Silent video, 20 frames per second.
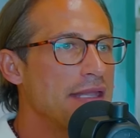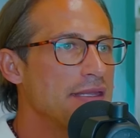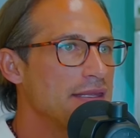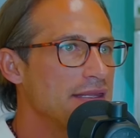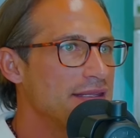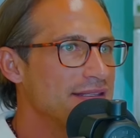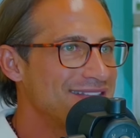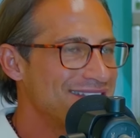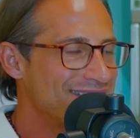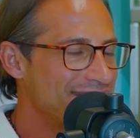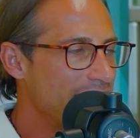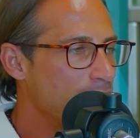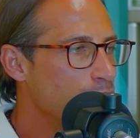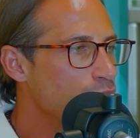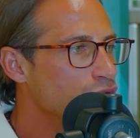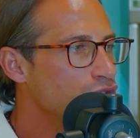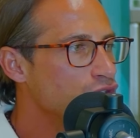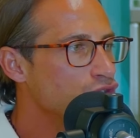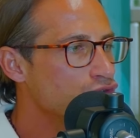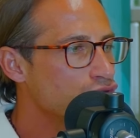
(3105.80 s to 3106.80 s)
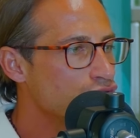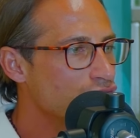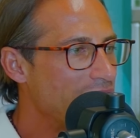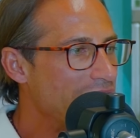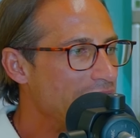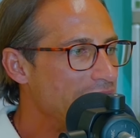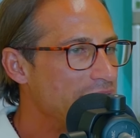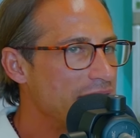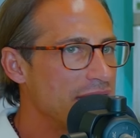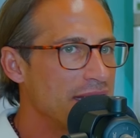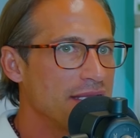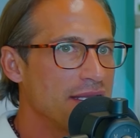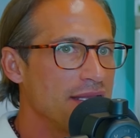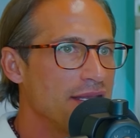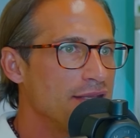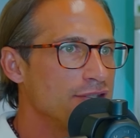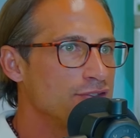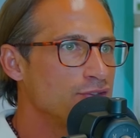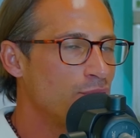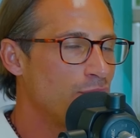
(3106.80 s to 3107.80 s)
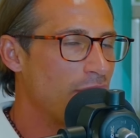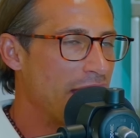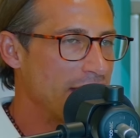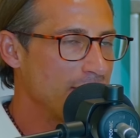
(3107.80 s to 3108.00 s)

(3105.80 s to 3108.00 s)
And same with trading. So,